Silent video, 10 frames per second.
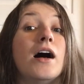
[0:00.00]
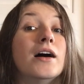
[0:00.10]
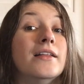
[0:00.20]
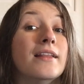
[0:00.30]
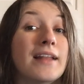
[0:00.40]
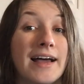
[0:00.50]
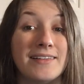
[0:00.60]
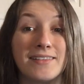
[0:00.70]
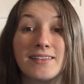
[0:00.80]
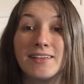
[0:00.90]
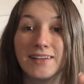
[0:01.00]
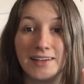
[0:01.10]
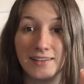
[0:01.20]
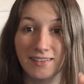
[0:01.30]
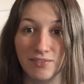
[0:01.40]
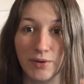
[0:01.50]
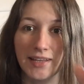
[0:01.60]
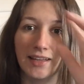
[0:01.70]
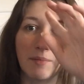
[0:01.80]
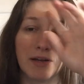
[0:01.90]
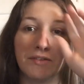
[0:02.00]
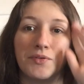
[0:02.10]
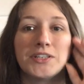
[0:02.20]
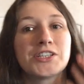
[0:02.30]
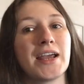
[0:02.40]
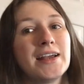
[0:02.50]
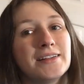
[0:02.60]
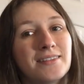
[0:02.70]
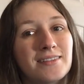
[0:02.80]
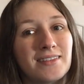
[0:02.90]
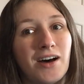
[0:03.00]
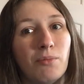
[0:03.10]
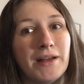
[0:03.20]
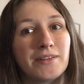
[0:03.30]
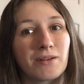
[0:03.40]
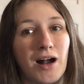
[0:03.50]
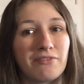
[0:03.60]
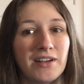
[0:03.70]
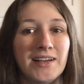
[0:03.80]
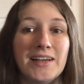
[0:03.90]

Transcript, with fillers: unless it's sweet lemon, in which case all bets are off.